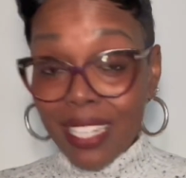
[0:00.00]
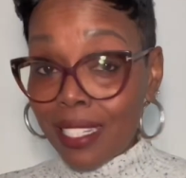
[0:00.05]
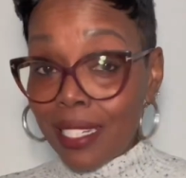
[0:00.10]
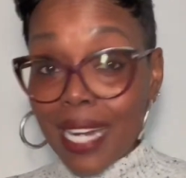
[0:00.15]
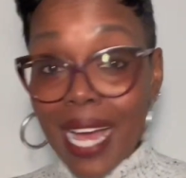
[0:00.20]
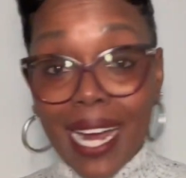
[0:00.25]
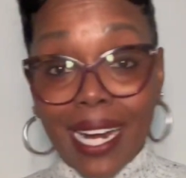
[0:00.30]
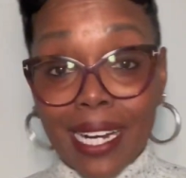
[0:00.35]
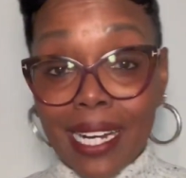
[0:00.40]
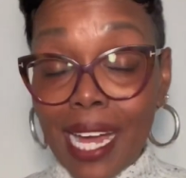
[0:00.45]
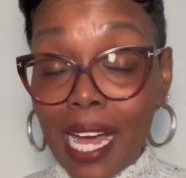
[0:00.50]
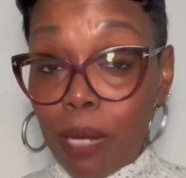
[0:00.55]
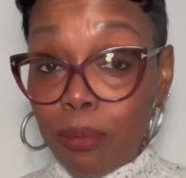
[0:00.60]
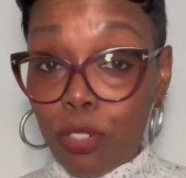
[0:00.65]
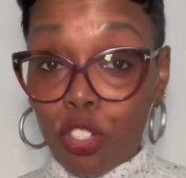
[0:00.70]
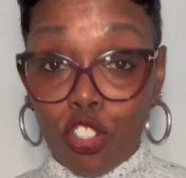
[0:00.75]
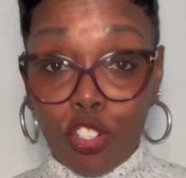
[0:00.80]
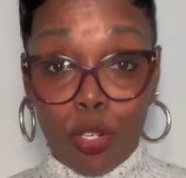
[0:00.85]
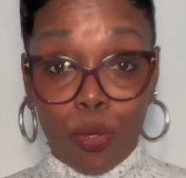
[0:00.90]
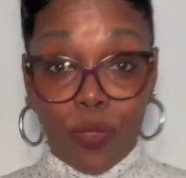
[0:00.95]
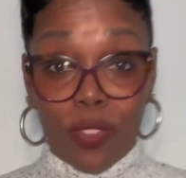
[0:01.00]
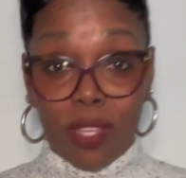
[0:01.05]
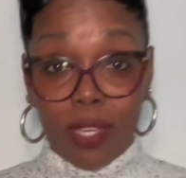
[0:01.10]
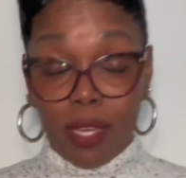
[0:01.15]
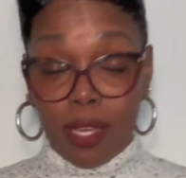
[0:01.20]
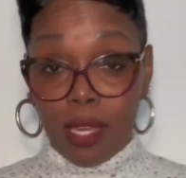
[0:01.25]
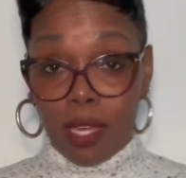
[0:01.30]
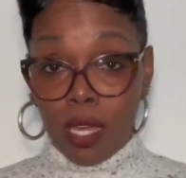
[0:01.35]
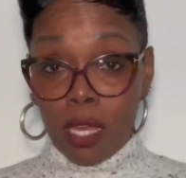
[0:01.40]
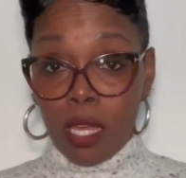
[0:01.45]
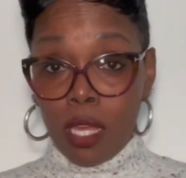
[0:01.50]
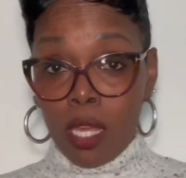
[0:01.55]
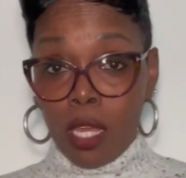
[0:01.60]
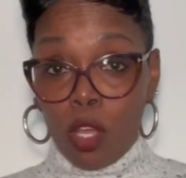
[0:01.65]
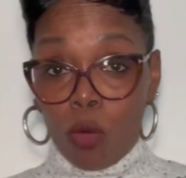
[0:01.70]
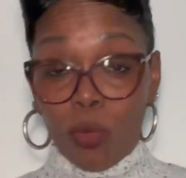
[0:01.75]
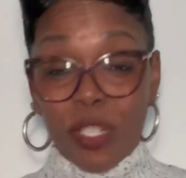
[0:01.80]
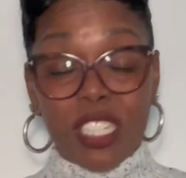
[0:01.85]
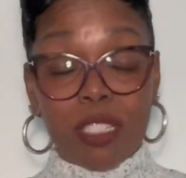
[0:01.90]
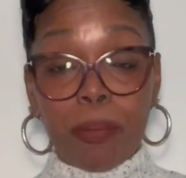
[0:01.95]
not an optional thing.
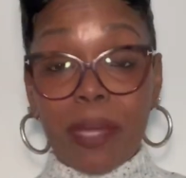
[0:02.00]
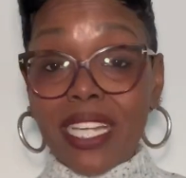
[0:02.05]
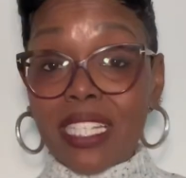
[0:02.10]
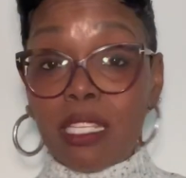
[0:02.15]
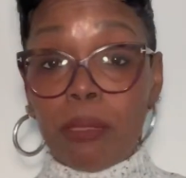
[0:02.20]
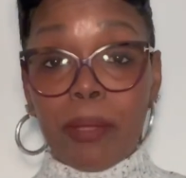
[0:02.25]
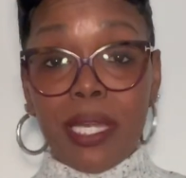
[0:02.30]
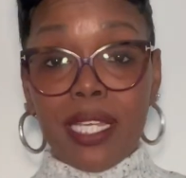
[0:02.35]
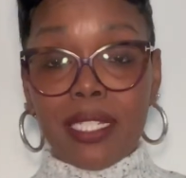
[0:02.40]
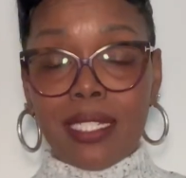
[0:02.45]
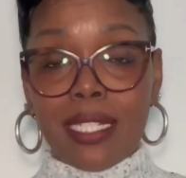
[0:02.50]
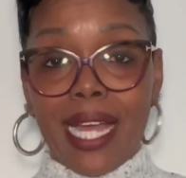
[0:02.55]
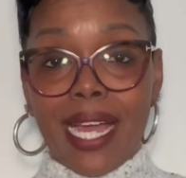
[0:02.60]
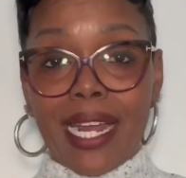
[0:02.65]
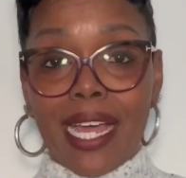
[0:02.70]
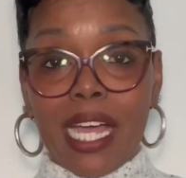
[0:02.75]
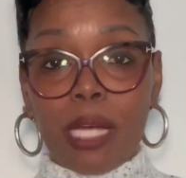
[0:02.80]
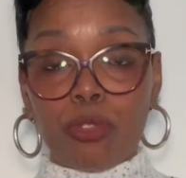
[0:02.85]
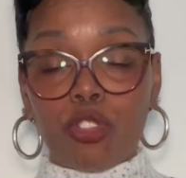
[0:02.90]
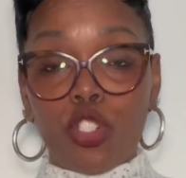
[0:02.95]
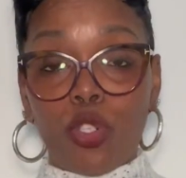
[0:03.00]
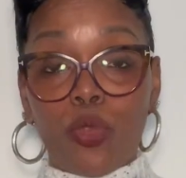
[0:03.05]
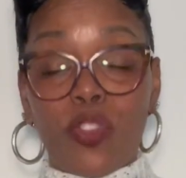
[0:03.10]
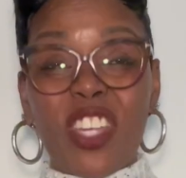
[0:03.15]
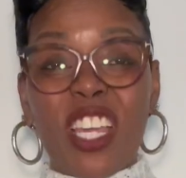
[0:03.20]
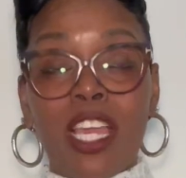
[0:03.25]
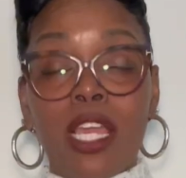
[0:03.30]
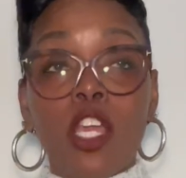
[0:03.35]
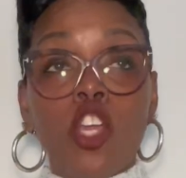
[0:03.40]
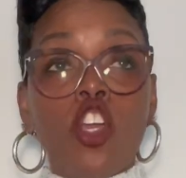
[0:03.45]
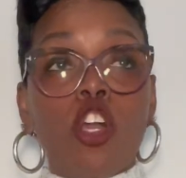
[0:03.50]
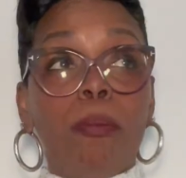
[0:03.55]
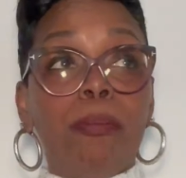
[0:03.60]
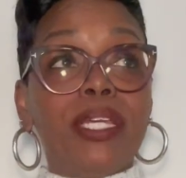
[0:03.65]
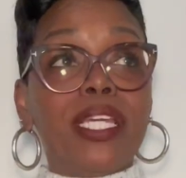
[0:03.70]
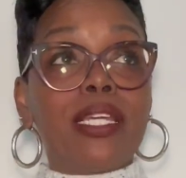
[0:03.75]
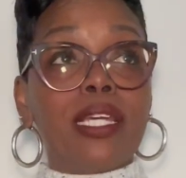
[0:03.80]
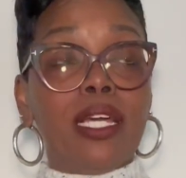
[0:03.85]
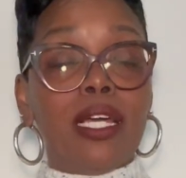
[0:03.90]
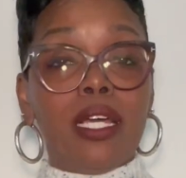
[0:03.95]
Respecting me is not an optional thing,
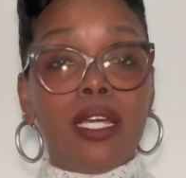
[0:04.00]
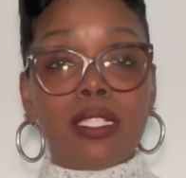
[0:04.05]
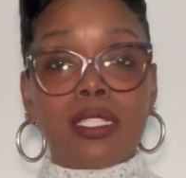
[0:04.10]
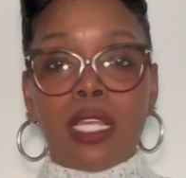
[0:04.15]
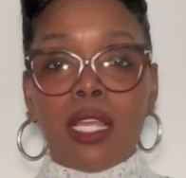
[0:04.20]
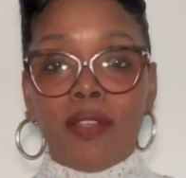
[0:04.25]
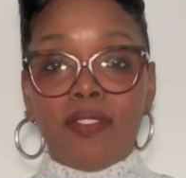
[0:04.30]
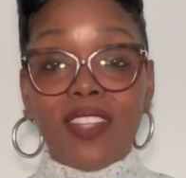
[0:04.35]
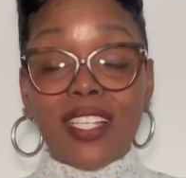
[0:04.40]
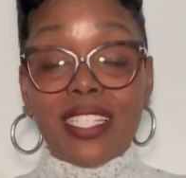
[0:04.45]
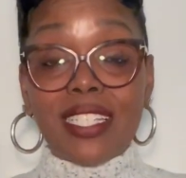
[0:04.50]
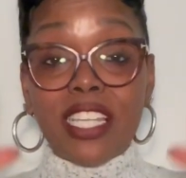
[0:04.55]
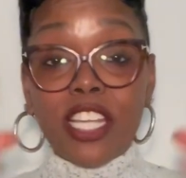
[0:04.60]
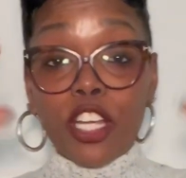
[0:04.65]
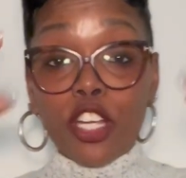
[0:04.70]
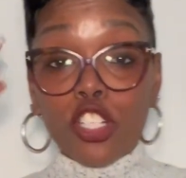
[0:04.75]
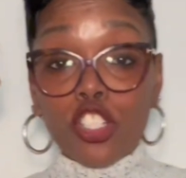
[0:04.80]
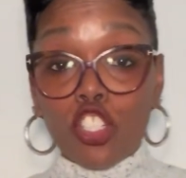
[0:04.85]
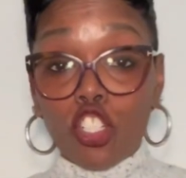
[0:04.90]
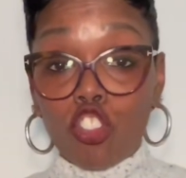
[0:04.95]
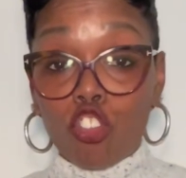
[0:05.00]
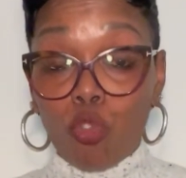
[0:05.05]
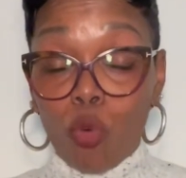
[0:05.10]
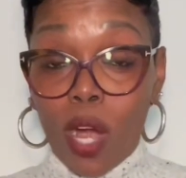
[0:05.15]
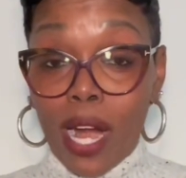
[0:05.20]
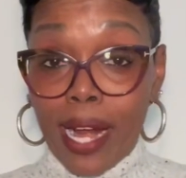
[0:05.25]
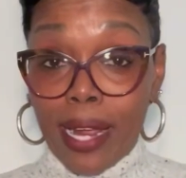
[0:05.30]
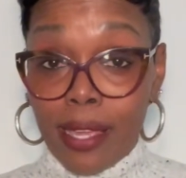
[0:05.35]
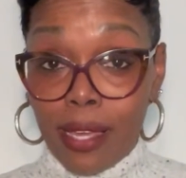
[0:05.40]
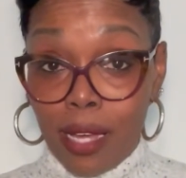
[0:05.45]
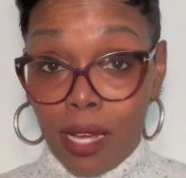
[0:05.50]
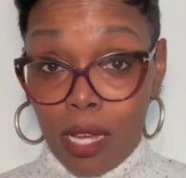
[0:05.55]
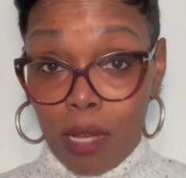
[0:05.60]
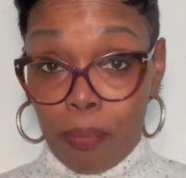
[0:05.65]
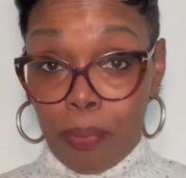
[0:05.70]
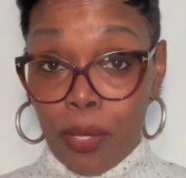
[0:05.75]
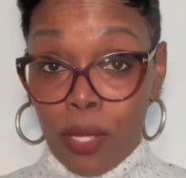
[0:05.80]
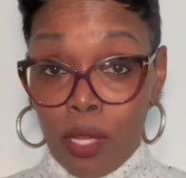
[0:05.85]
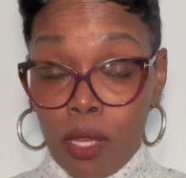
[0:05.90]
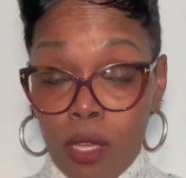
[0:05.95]
because the tears will dry up,
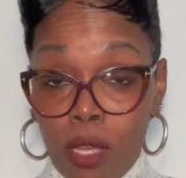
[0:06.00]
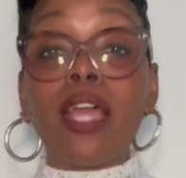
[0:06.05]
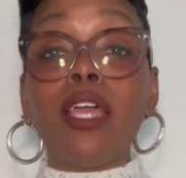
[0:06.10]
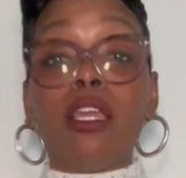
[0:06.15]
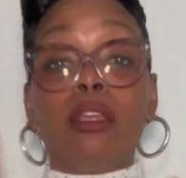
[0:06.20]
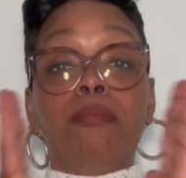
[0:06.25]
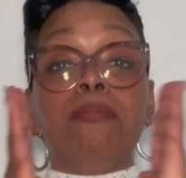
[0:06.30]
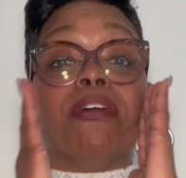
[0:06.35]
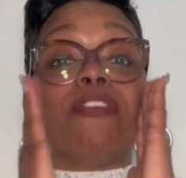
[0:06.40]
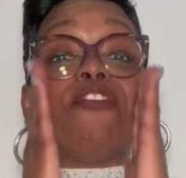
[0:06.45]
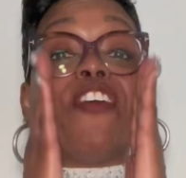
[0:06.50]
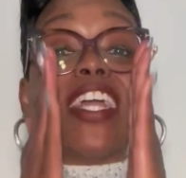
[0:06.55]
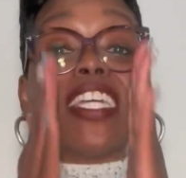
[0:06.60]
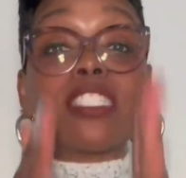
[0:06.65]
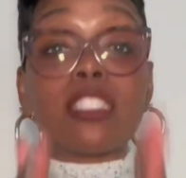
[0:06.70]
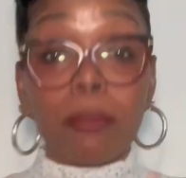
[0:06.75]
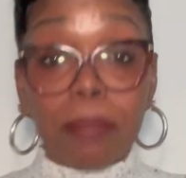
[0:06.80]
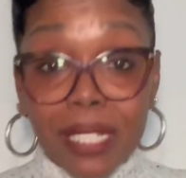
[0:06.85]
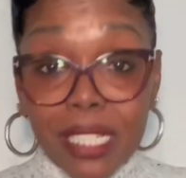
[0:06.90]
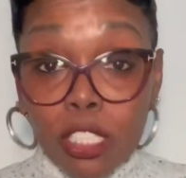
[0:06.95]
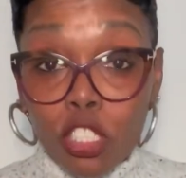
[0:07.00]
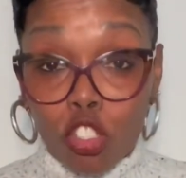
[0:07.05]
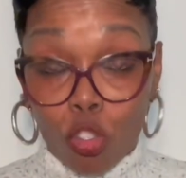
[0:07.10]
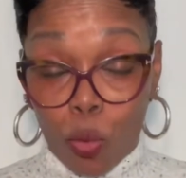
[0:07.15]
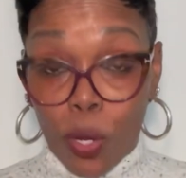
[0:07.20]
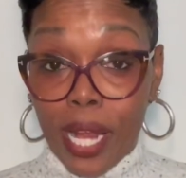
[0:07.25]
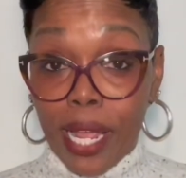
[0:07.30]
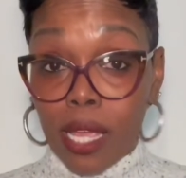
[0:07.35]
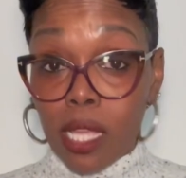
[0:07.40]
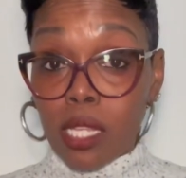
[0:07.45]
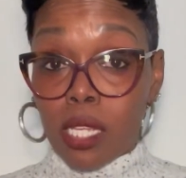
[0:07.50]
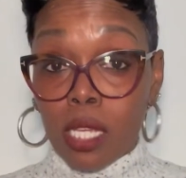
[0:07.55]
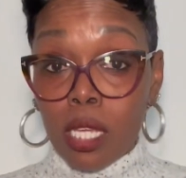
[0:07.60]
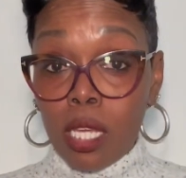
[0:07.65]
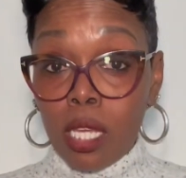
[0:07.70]
my face will be straight.